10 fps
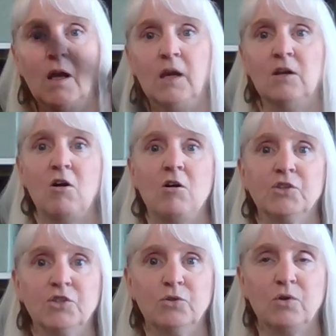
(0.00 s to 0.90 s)
and it
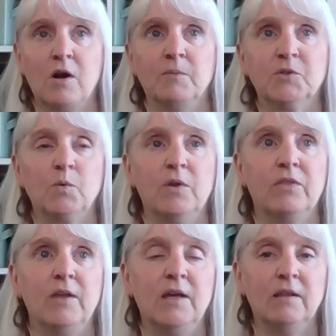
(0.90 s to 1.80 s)
also comes
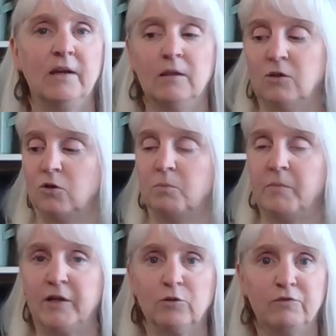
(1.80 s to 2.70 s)
with like a little
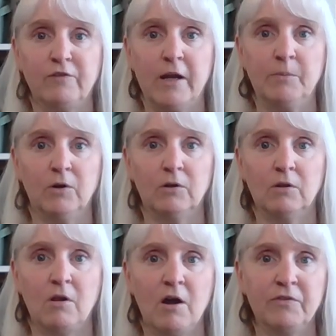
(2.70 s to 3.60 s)
microfiber
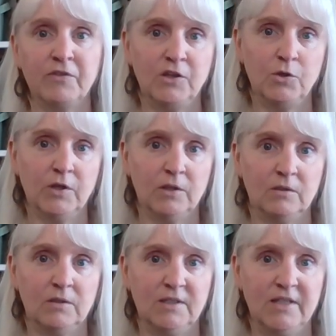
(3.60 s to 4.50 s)
cloth that you
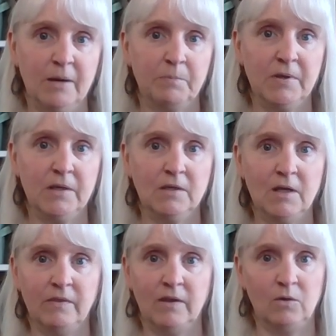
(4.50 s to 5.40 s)
can dampen
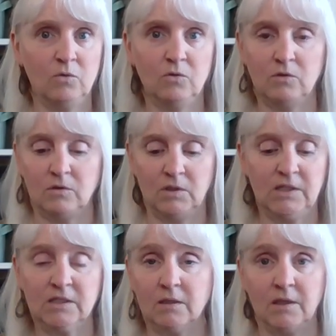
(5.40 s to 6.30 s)
and then
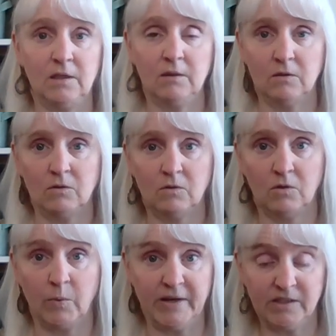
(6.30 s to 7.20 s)
easily
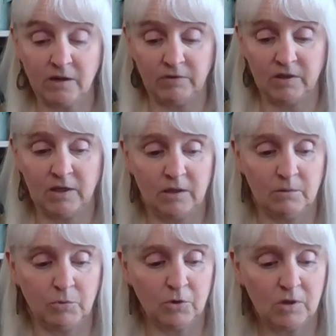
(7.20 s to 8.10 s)
erase everything in the
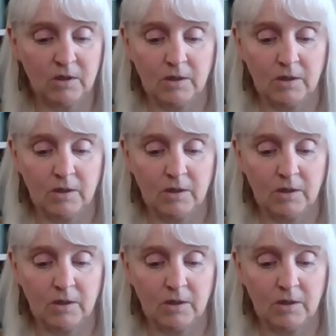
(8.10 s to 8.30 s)
book.